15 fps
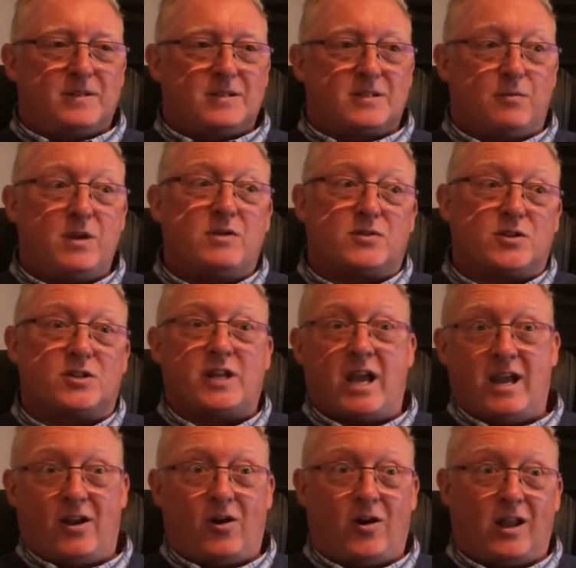so we used to
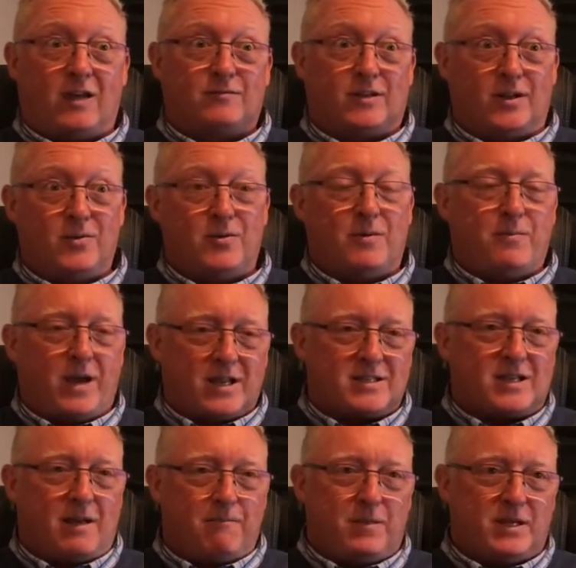stay in all afternoon and bet us
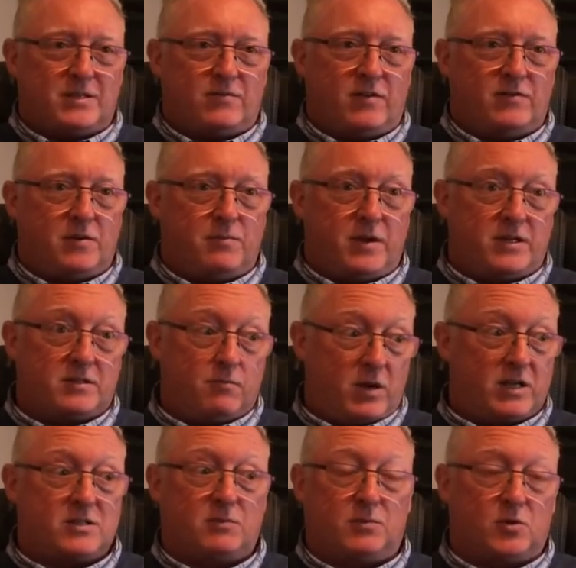10p's, 50p's, and we
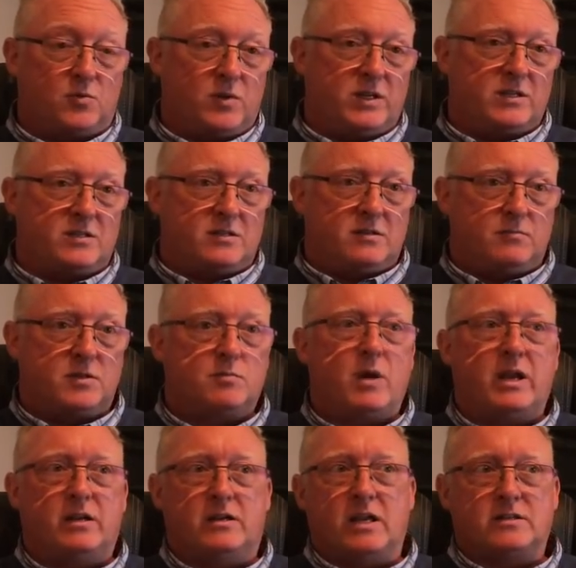had some good wins. It was
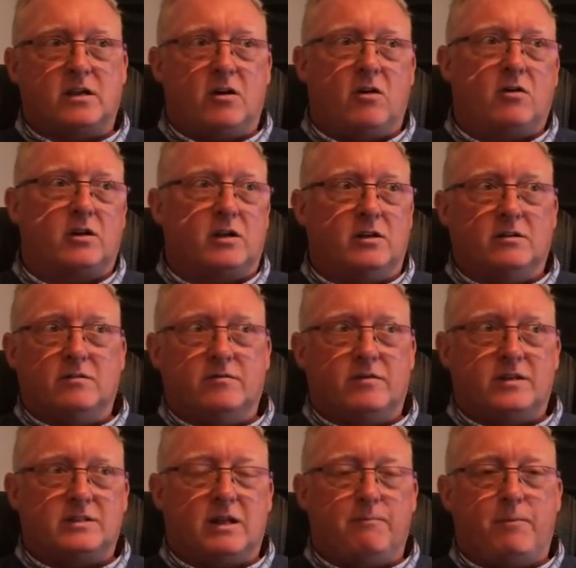when Desert Orchid and
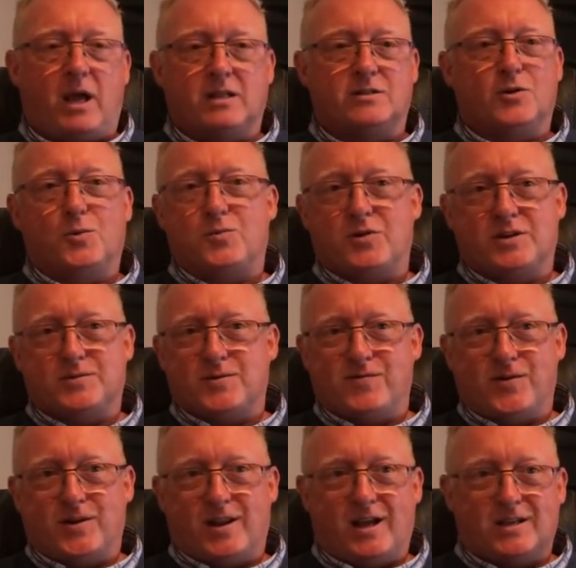things like Panto Prince were
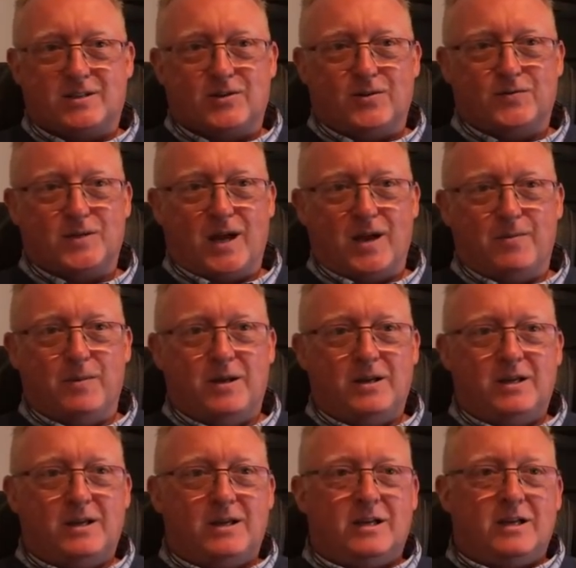running, that sort of time.
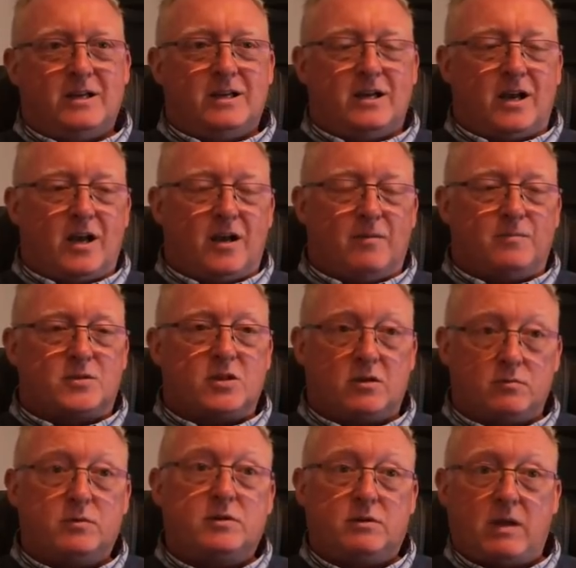So I
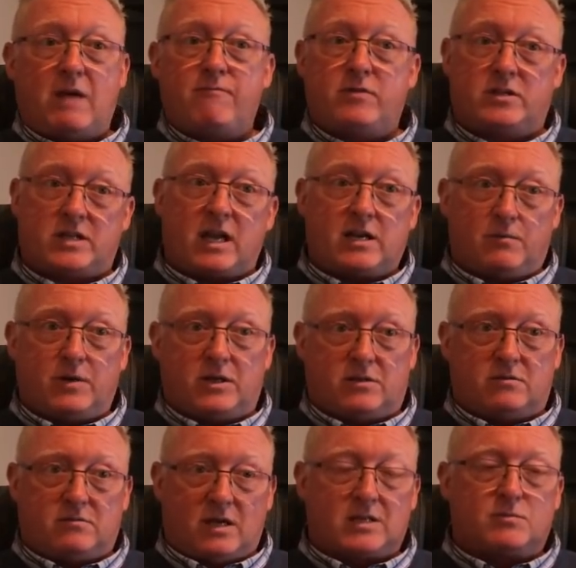would do, every Saturday,
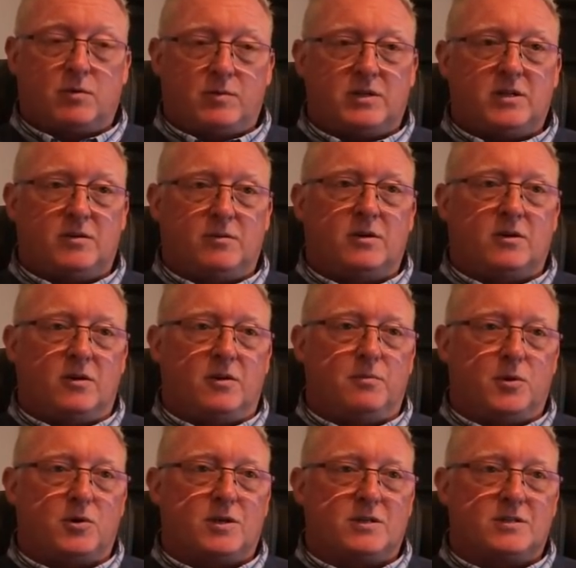that's what we do, go in the
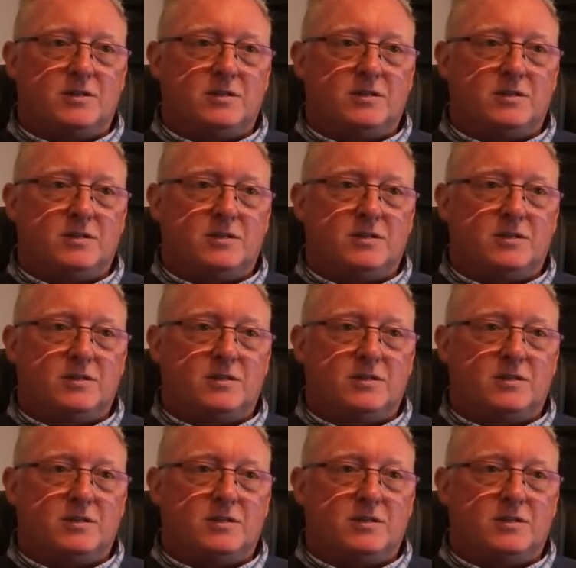bookies.